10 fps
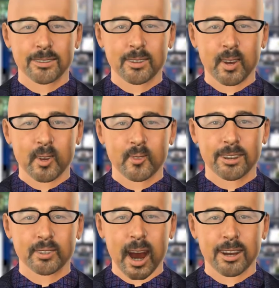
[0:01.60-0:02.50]
World
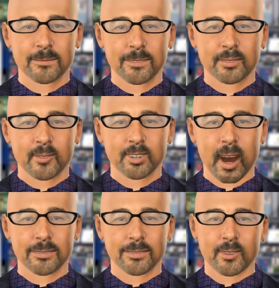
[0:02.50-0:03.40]
technology giant
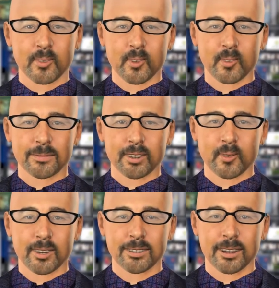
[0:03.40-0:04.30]
Microsoft
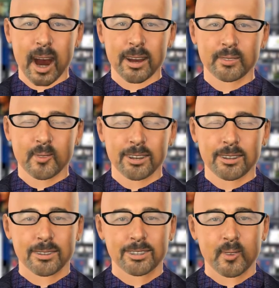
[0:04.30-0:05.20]
integrated Lition as a
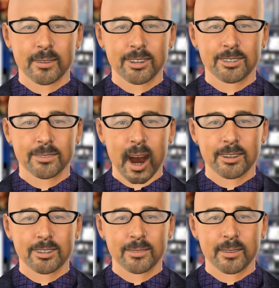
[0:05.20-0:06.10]

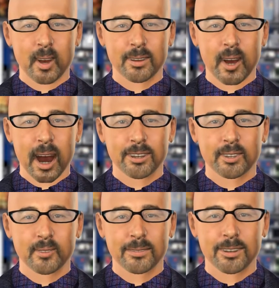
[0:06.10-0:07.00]
blockchain-as-a-service
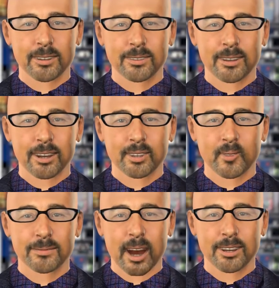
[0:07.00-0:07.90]
provider on Azure,
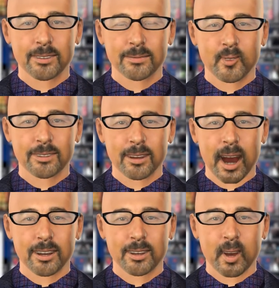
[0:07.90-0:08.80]
making Lition one of the
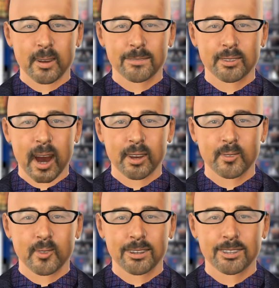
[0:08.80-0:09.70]
few
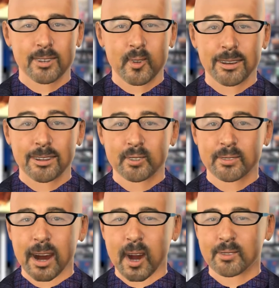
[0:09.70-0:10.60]
public-private blockchains
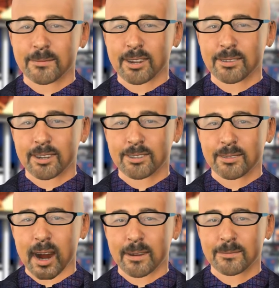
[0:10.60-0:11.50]
currently supported by a
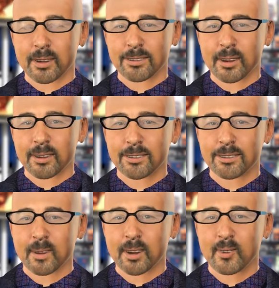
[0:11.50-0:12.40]
major cloud
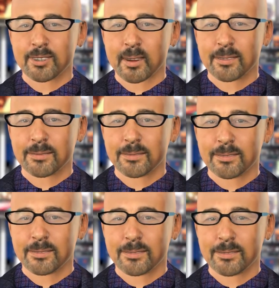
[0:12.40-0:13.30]
provider like
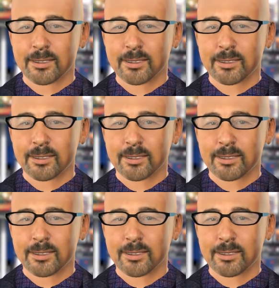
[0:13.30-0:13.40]
Microsoft.